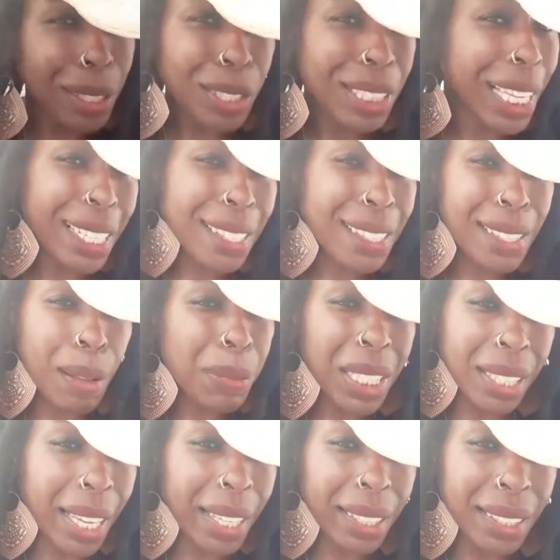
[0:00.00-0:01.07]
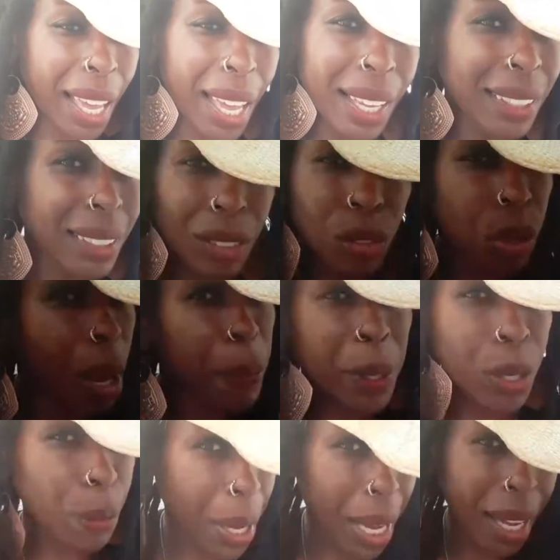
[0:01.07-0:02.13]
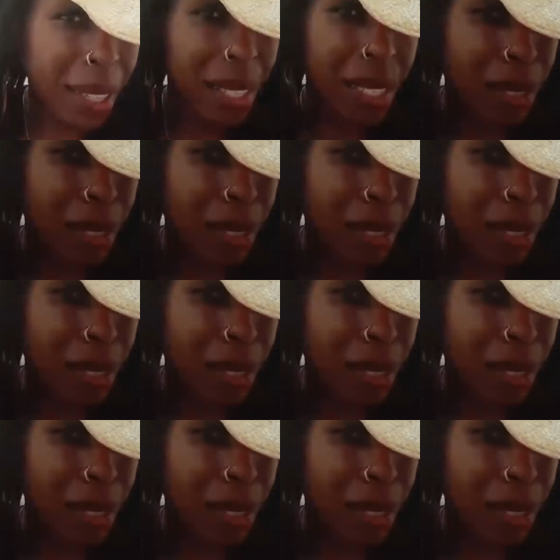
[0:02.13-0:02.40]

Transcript: You letting something like that, dropping your panties,